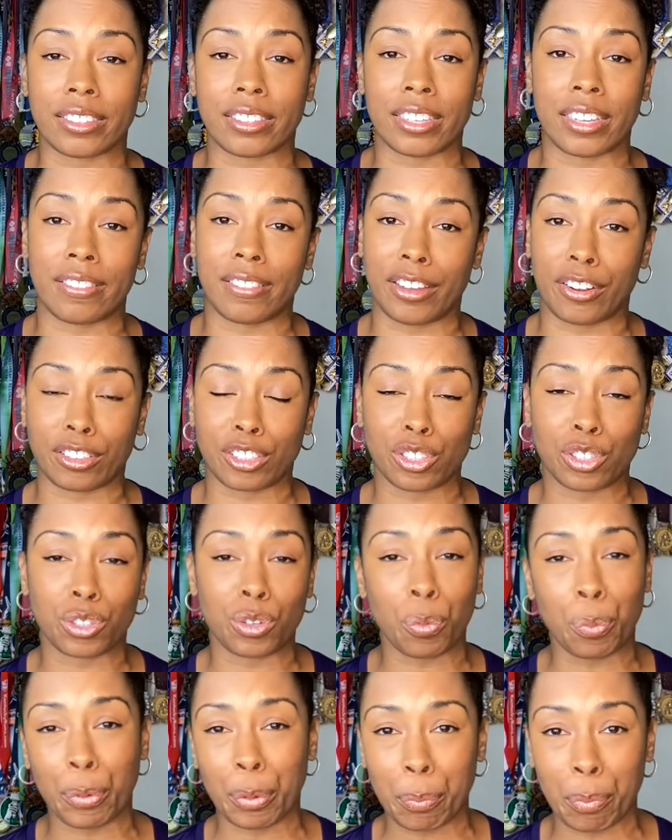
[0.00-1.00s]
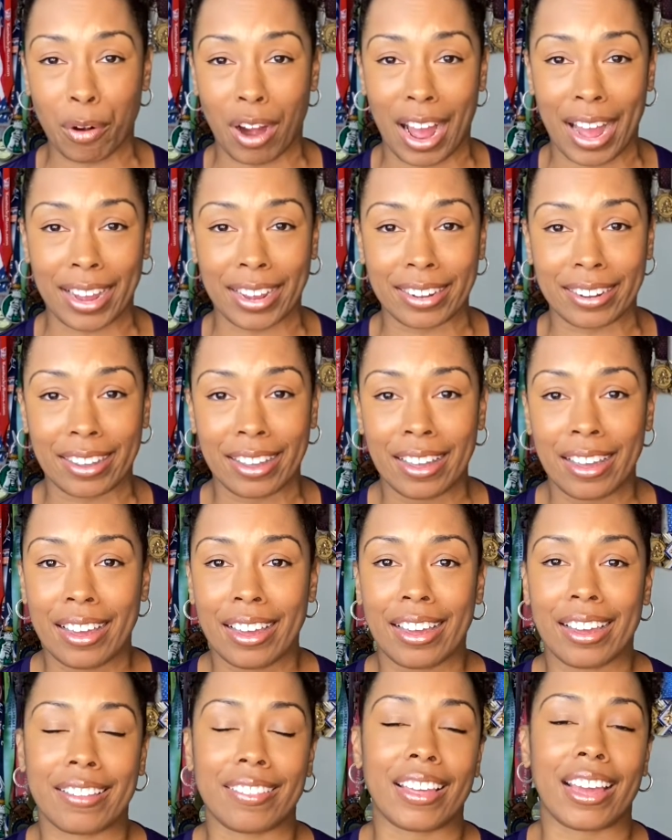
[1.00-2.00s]
and they're super bright,
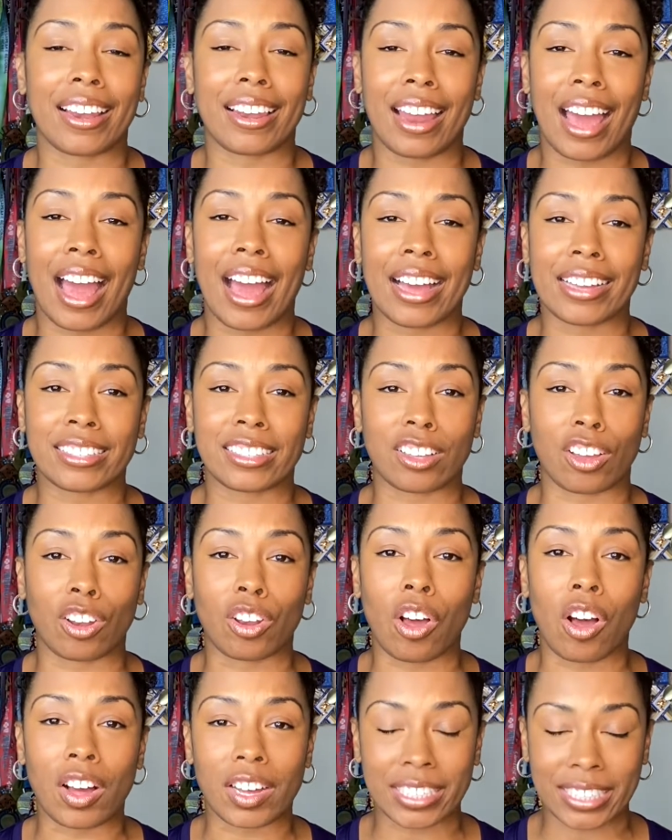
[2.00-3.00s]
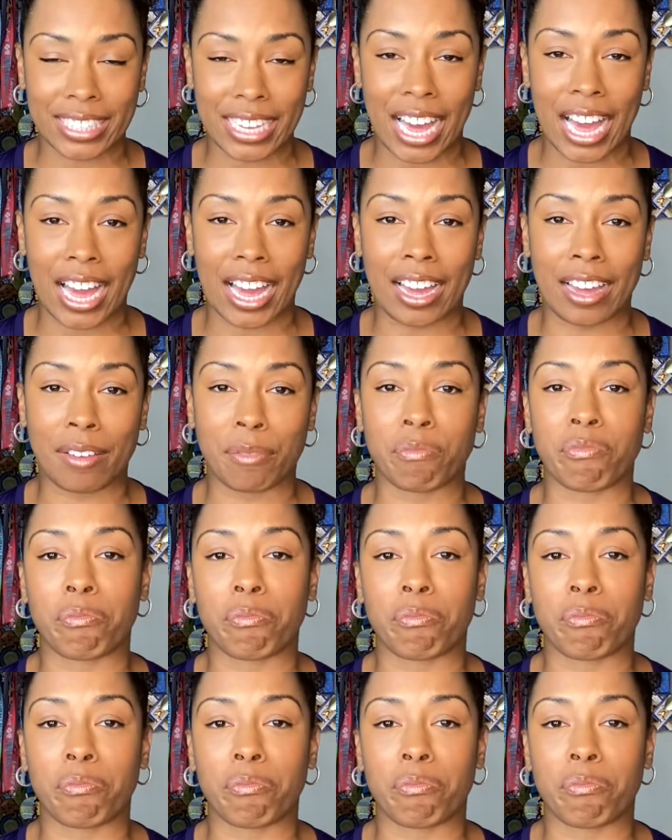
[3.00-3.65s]
and they last a long time.